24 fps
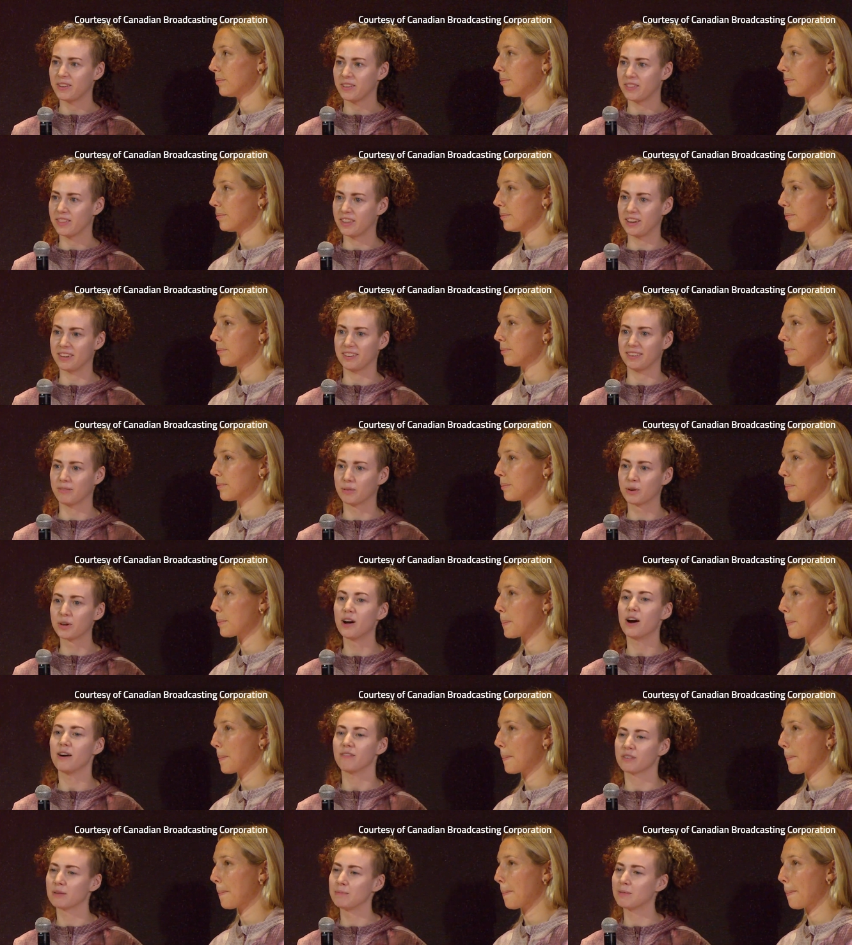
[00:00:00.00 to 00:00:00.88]
Speaker 1: There, we're
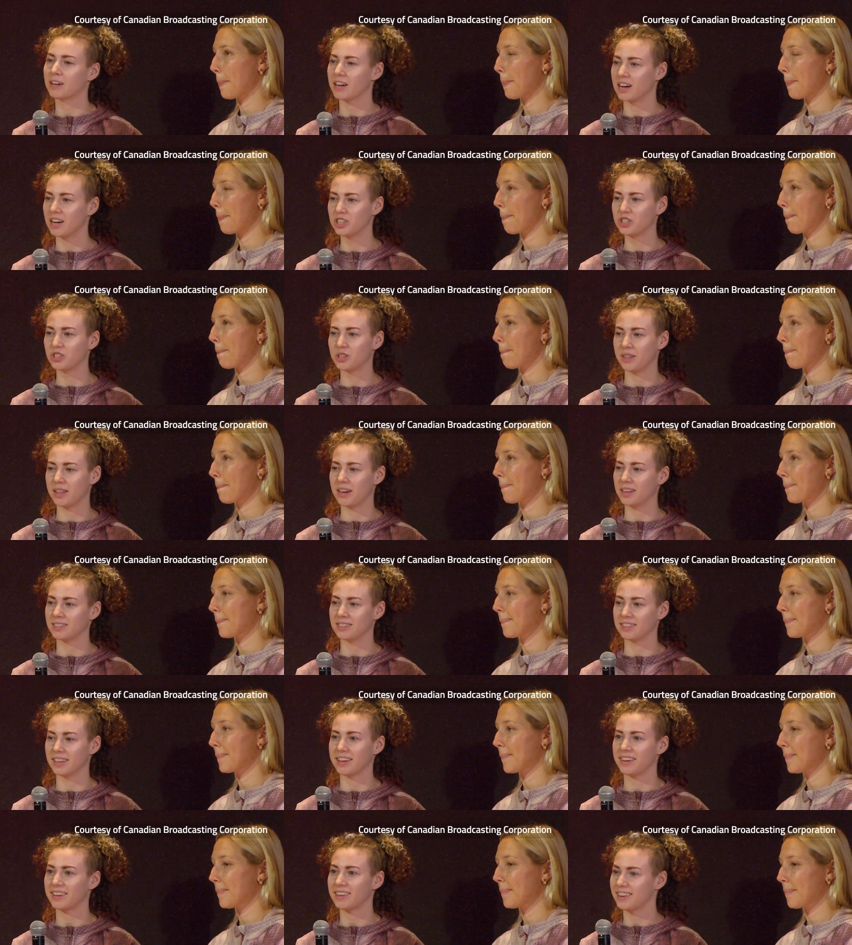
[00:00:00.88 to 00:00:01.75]
not from a country
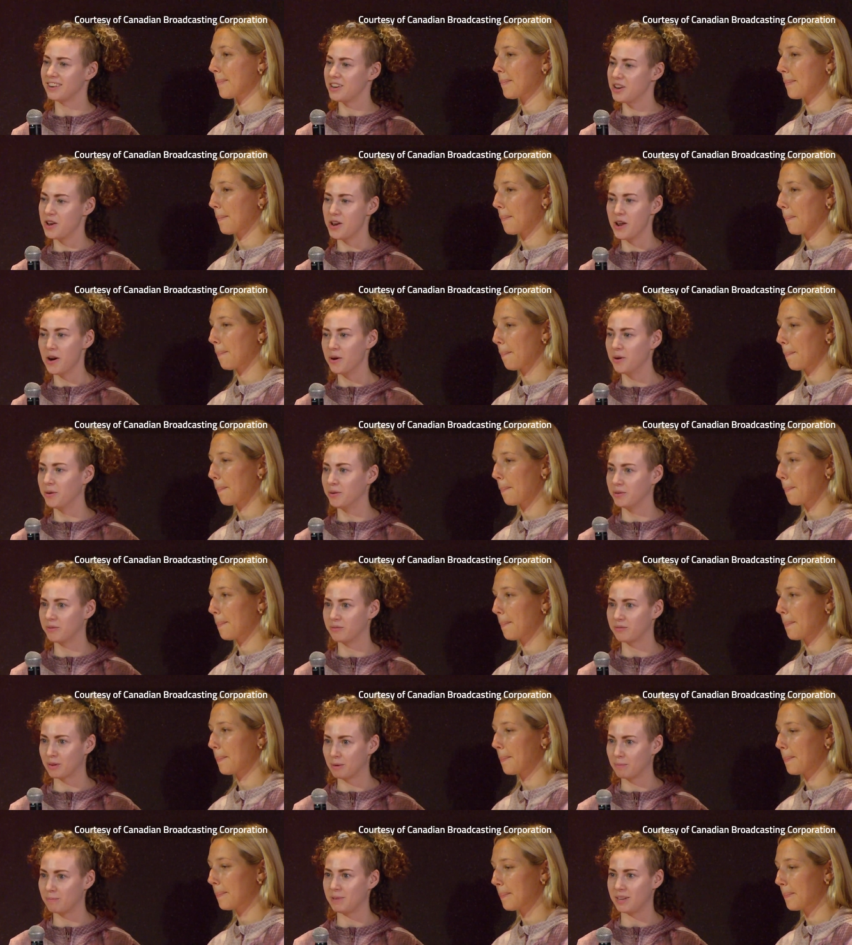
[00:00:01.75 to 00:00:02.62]
that's like known
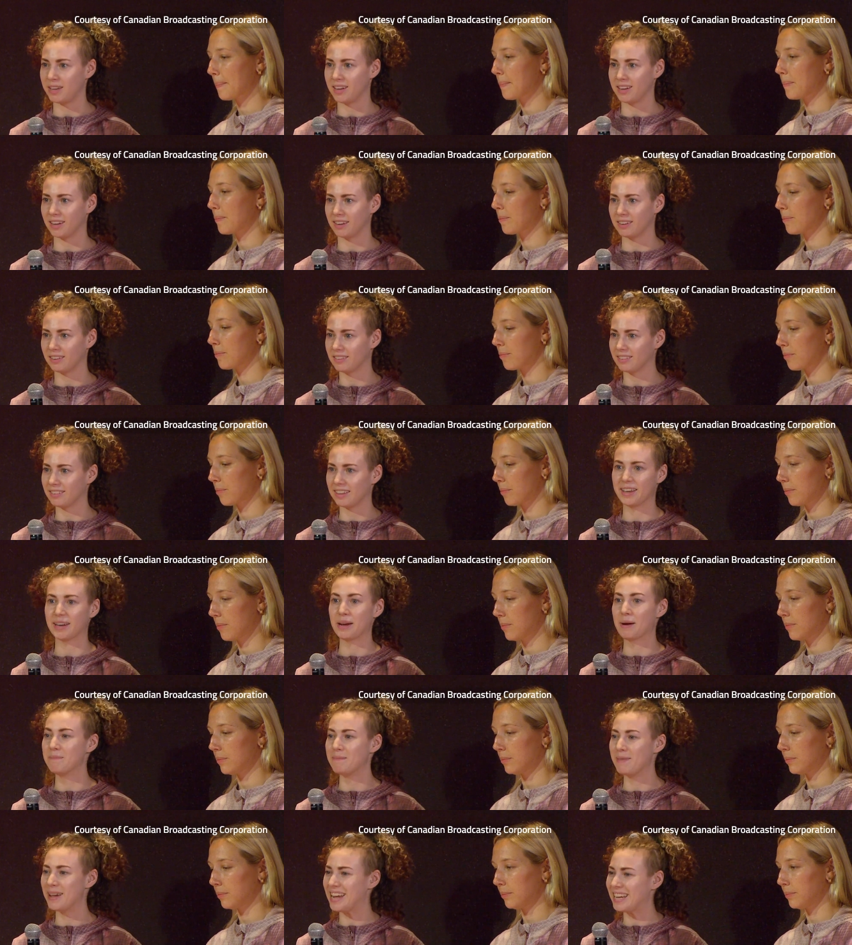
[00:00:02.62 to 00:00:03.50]
for being like
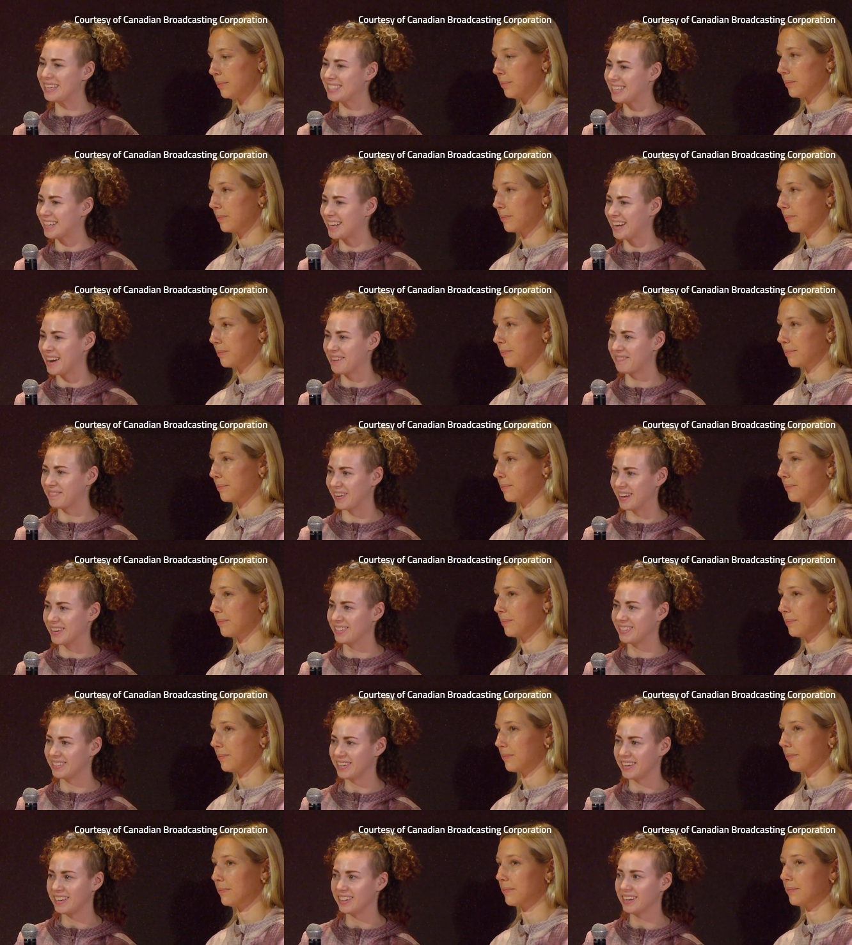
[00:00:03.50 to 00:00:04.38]
amazing at
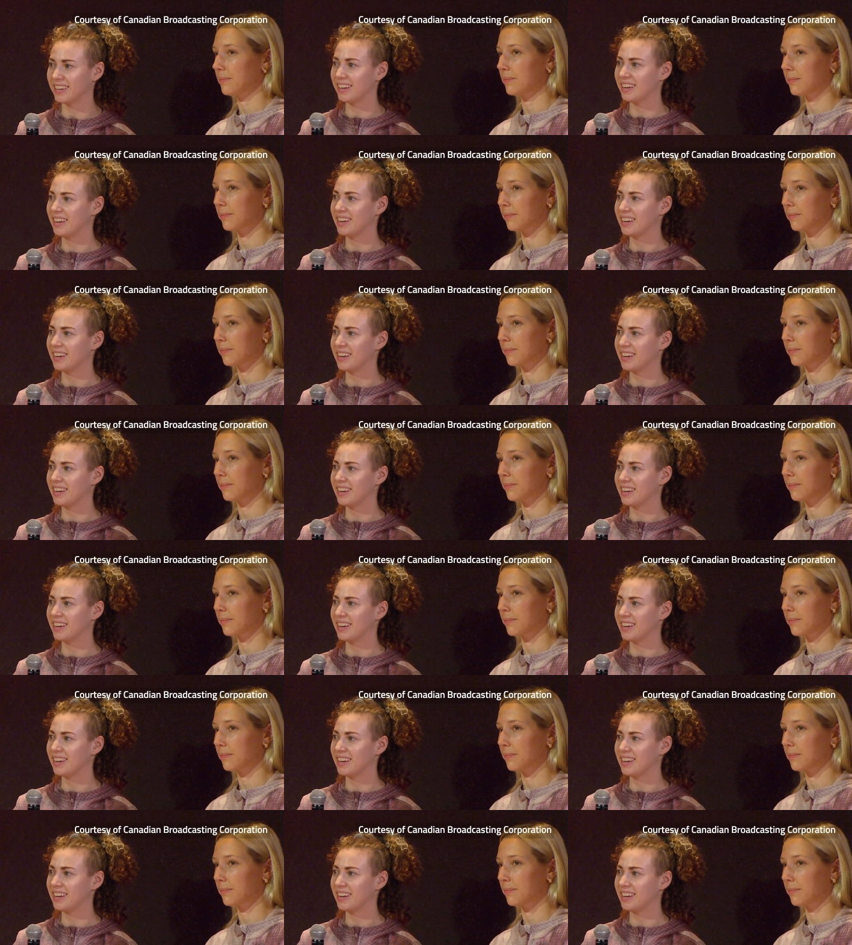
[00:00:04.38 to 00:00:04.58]
fencing,